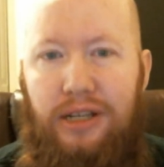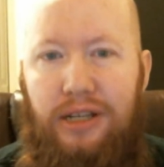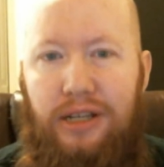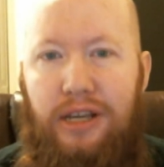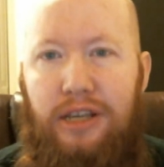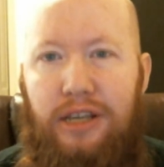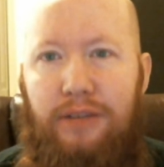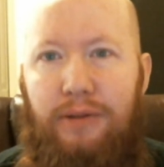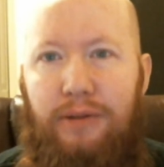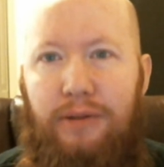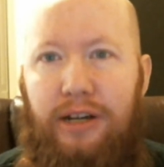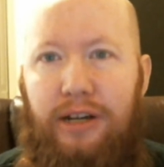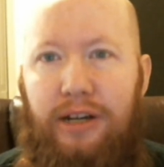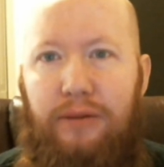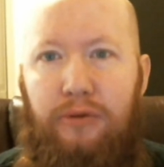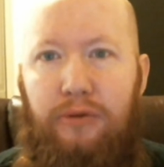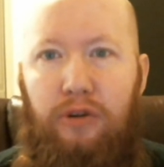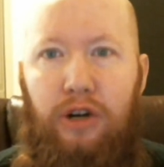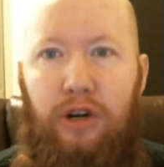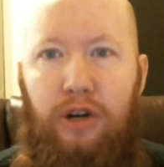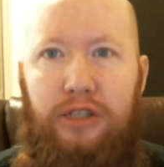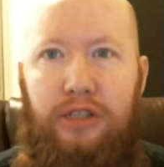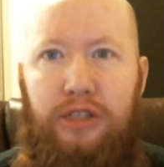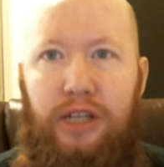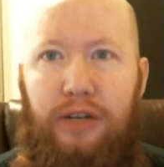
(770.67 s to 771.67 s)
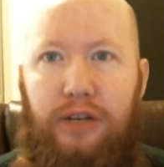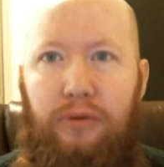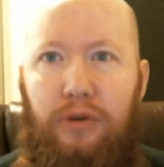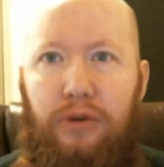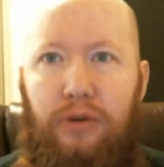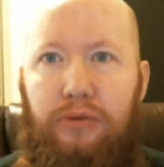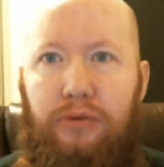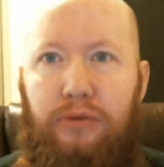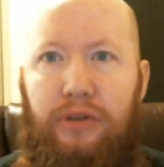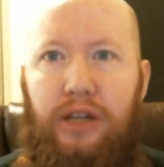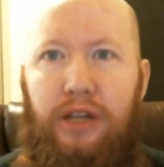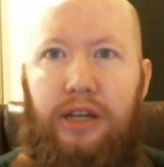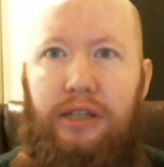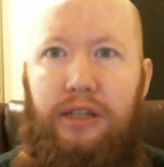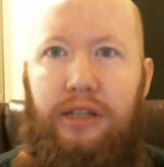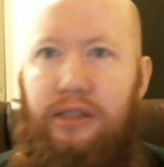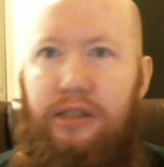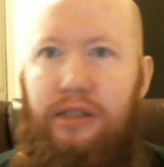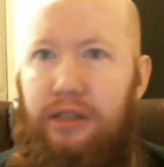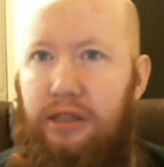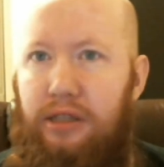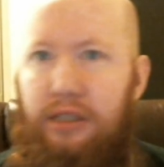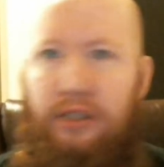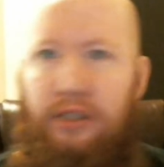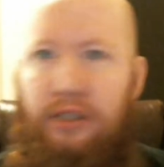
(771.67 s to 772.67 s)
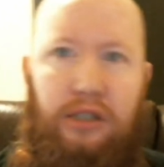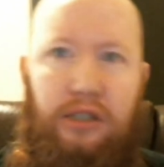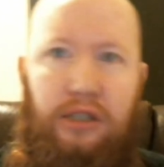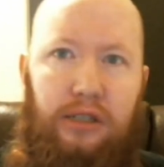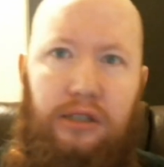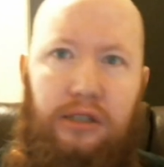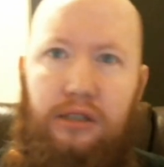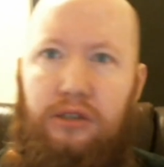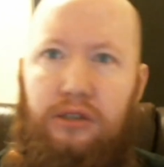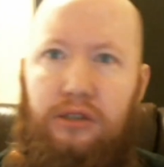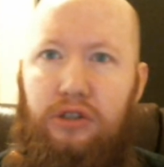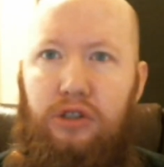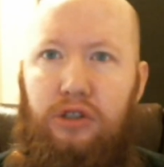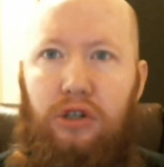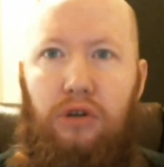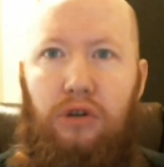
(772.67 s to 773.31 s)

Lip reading: You might come across like one with like the